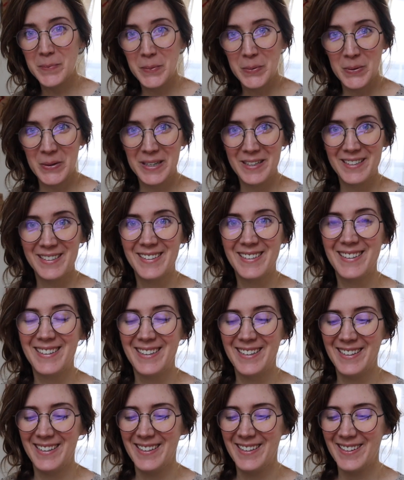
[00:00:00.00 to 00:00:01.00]
more
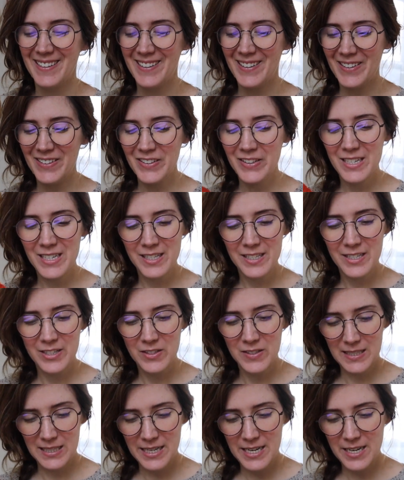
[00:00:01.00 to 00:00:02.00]
all these
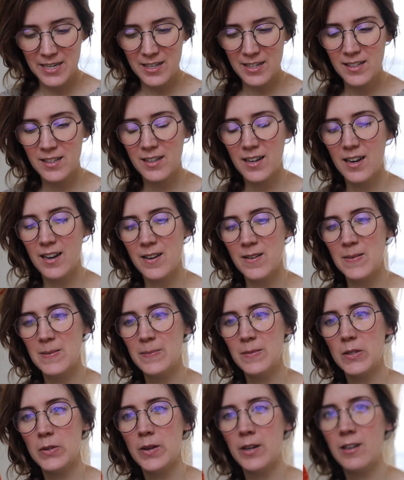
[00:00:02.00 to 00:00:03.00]
years later.
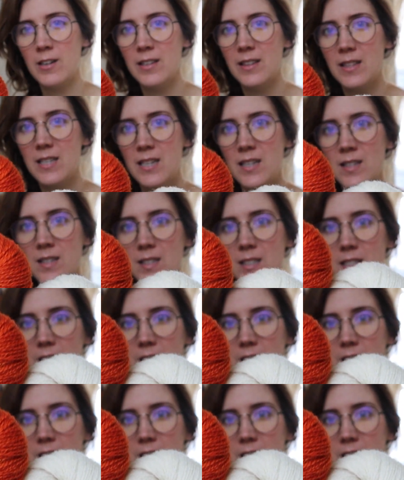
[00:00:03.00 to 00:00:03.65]
So I got these